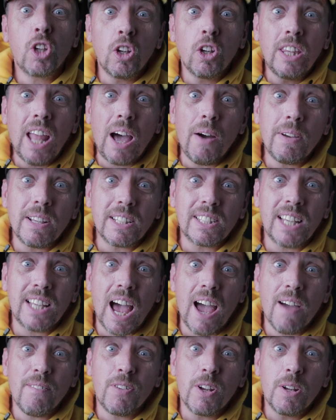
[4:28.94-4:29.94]
So now it's
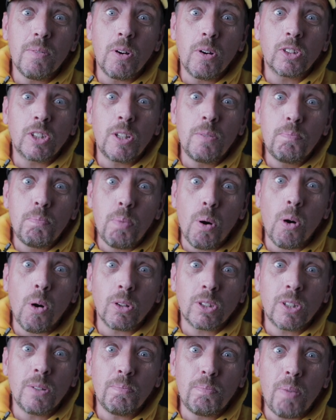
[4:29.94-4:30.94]
time for the most
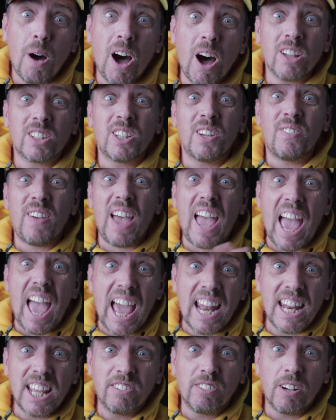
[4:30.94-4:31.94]
important part of
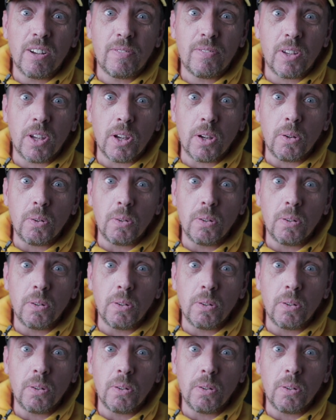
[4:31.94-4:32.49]
any review,